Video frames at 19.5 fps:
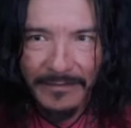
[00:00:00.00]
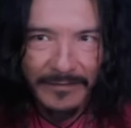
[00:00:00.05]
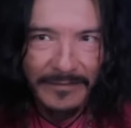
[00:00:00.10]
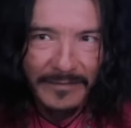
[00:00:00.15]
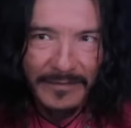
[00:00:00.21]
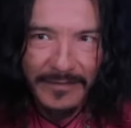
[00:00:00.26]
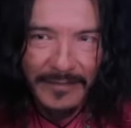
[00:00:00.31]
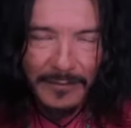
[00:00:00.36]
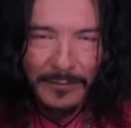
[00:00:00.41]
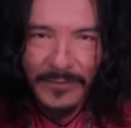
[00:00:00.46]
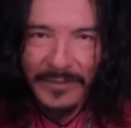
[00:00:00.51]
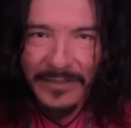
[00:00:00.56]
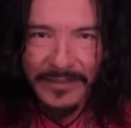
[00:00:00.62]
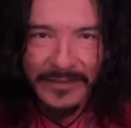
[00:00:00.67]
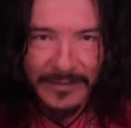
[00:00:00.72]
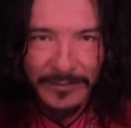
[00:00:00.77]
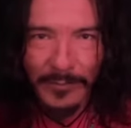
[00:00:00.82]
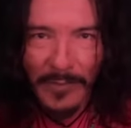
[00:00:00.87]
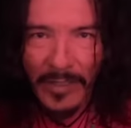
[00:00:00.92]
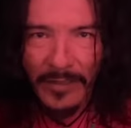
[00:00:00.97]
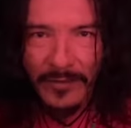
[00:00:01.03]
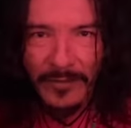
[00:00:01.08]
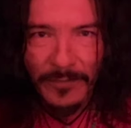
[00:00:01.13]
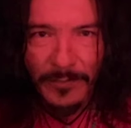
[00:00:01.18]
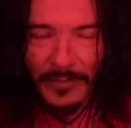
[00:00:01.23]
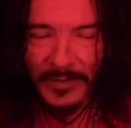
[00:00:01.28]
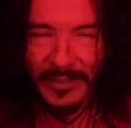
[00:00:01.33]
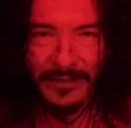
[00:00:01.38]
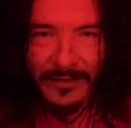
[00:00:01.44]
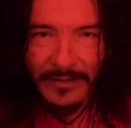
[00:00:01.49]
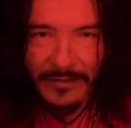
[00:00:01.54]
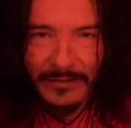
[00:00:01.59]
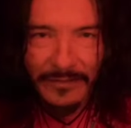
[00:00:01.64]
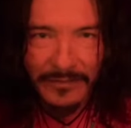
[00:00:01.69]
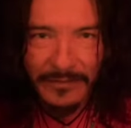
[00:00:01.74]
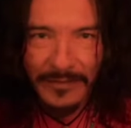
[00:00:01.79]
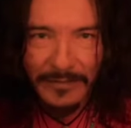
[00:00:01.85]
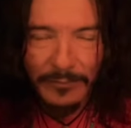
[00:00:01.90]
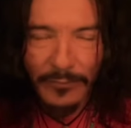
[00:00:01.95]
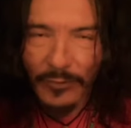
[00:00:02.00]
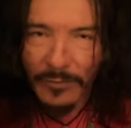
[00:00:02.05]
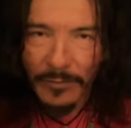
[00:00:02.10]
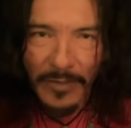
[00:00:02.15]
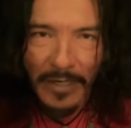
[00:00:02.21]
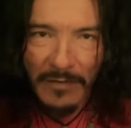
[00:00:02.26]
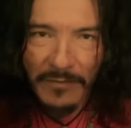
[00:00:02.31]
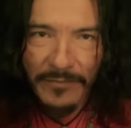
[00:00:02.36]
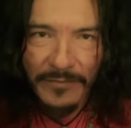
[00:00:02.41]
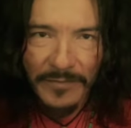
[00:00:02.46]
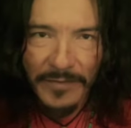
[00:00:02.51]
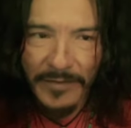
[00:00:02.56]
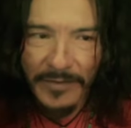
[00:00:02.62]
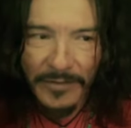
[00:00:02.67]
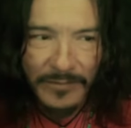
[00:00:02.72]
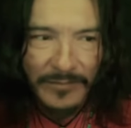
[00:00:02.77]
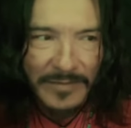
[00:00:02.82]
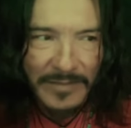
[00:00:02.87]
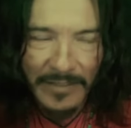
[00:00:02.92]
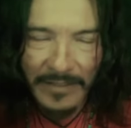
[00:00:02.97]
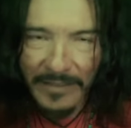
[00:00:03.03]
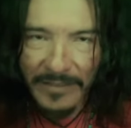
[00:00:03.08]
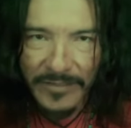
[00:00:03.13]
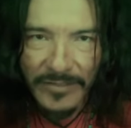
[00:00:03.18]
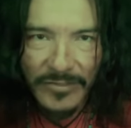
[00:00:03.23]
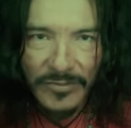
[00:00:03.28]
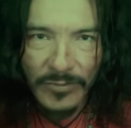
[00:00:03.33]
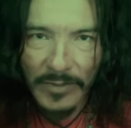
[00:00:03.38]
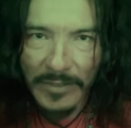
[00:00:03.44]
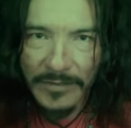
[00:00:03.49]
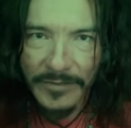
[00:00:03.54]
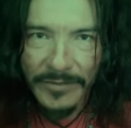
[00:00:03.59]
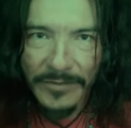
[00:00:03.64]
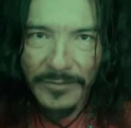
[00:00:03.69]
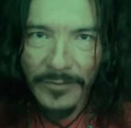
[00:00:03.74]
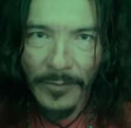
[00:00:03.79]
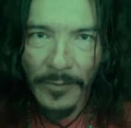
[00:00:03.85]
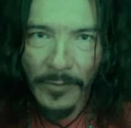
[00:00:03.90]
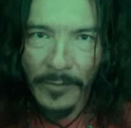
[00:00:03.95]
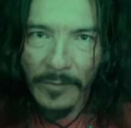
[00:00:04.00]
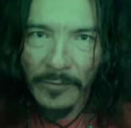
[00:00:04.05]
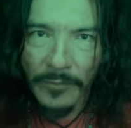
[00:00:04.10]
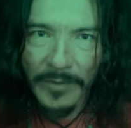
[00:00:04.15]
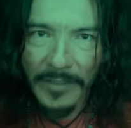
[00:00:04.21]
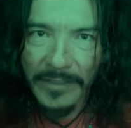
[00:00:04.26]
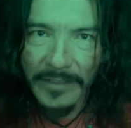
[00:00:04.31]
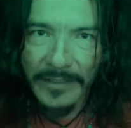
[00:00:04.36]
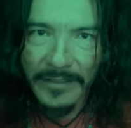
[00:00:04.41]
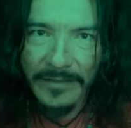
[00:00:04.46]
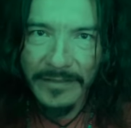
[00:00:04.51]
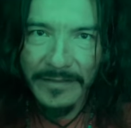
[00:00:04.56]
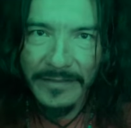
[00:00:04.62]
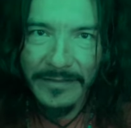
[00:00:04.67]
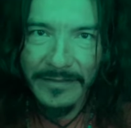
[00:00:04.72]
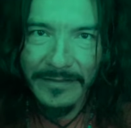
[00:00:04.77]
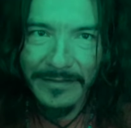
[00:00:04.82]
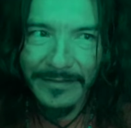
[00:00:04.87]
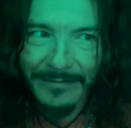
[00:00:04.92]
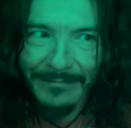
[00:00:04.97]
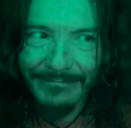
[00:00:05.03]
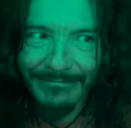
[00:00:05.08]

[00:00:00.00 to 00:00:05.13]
somebody smarter, bigger, and more powerful than you is gonna swallow you whole, because